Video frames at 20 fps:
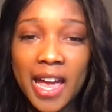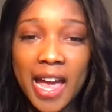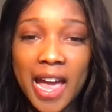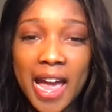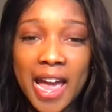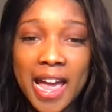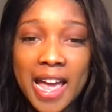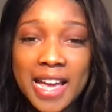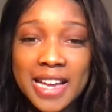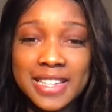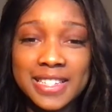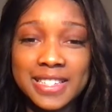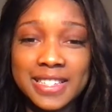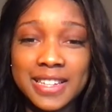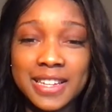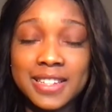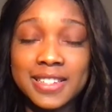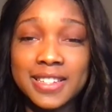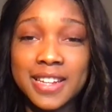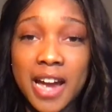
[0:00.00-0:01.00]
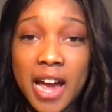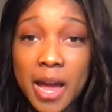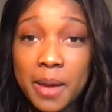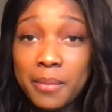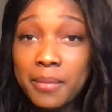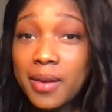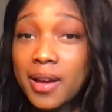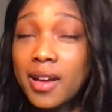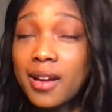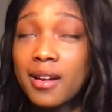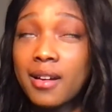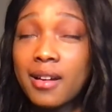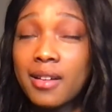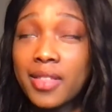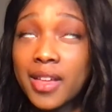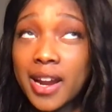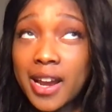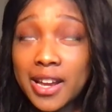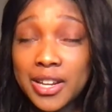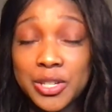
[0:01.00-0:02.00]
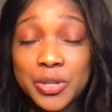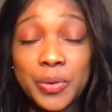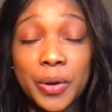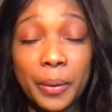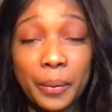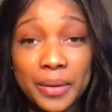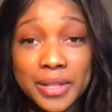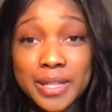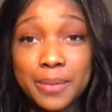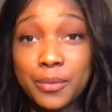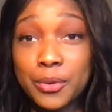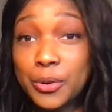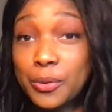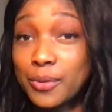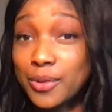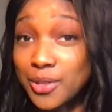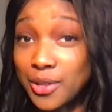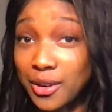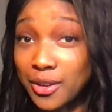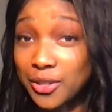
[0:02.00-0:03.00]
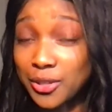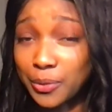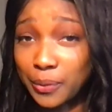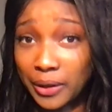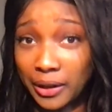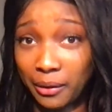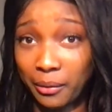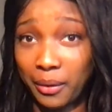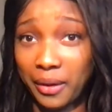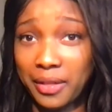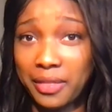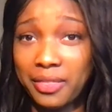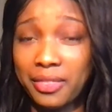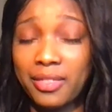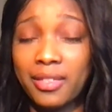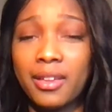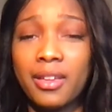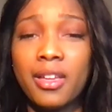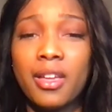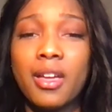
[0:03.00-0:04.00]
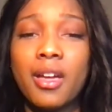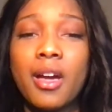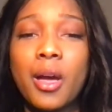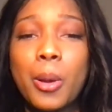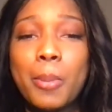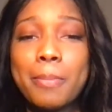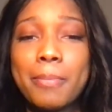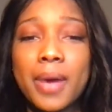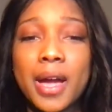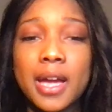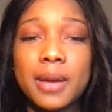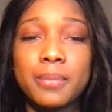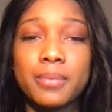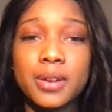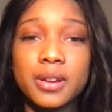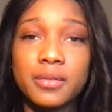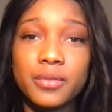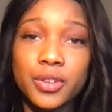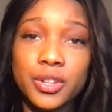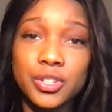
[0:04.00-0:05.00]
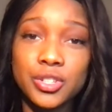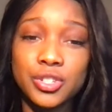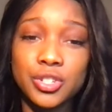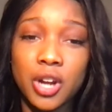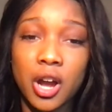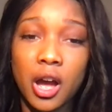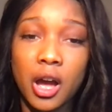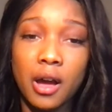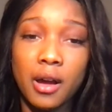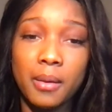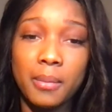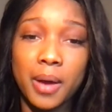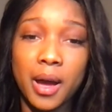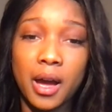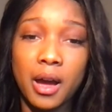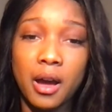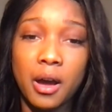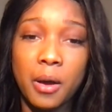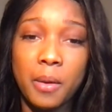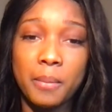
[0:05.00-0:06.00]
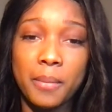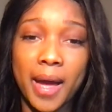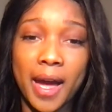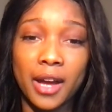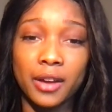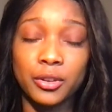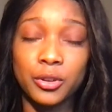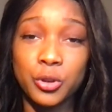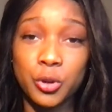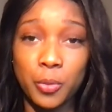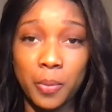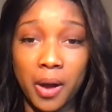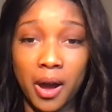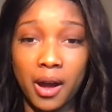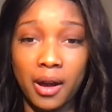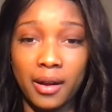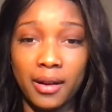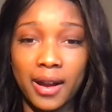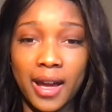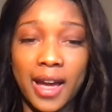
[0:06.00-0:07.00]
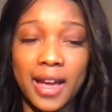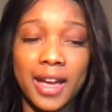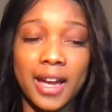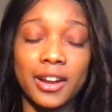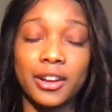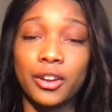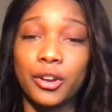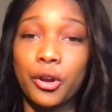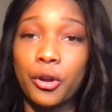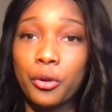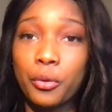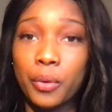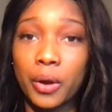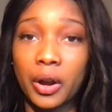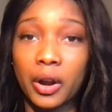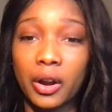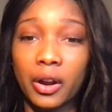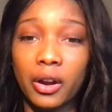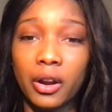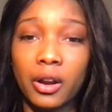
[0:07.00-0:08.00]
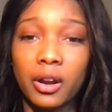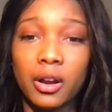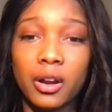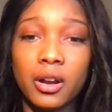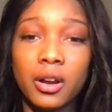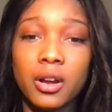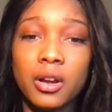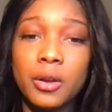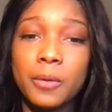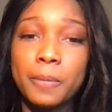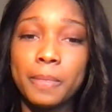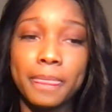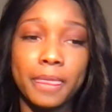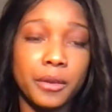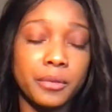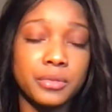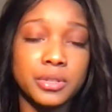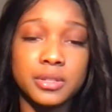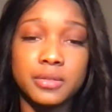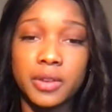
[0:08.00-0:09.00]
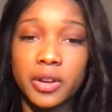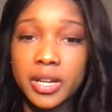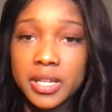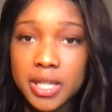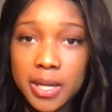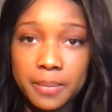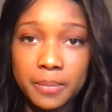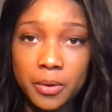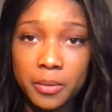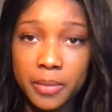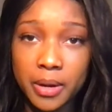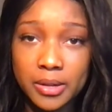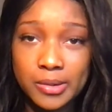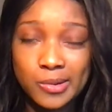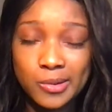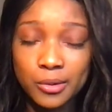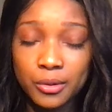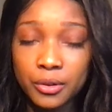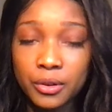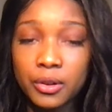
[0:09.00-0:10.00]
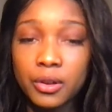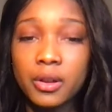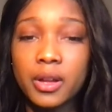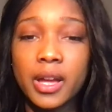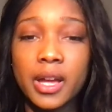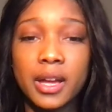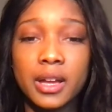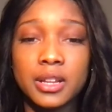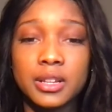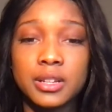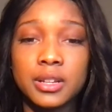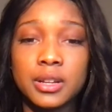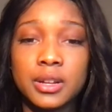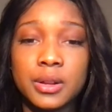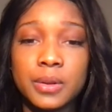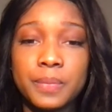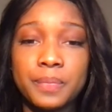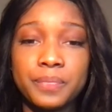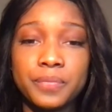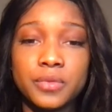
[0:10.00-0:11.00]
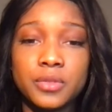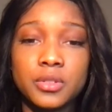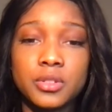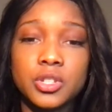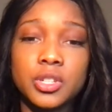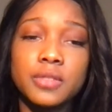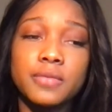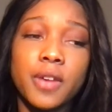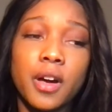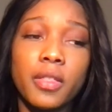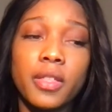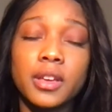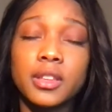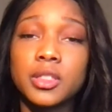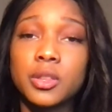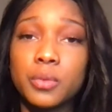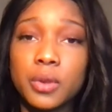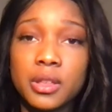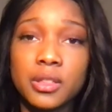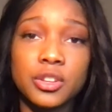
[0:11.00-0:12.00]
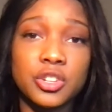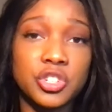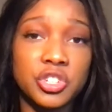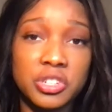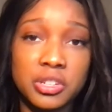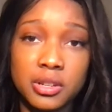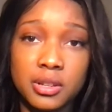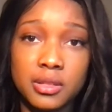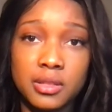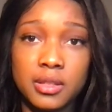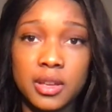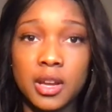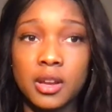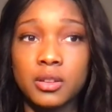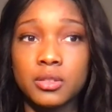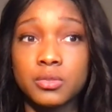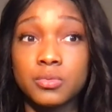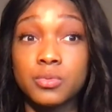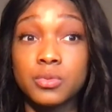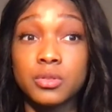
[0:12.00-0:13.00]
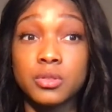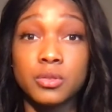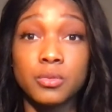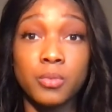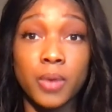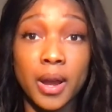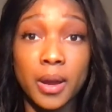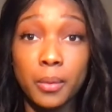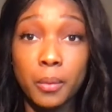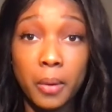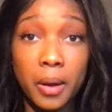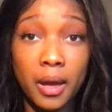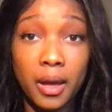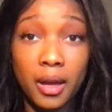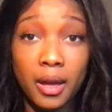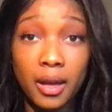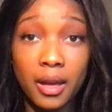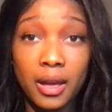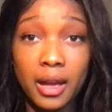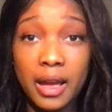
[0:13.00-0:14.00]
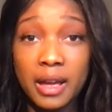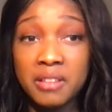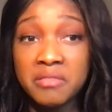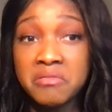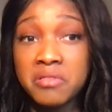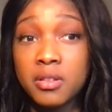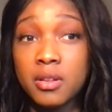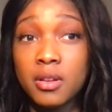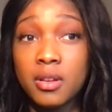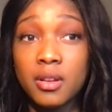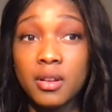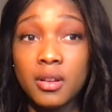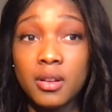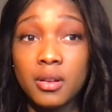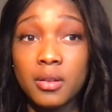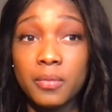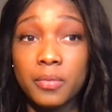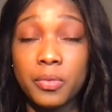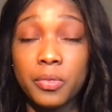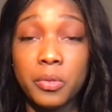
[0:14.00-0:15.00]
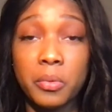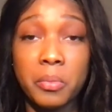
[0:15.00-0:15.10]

And a time that I had to work with someone who was hard to work with, my previous job at Kumon, I had a coworker who was very temperamental, and she felt like the way that she did things was the right way and the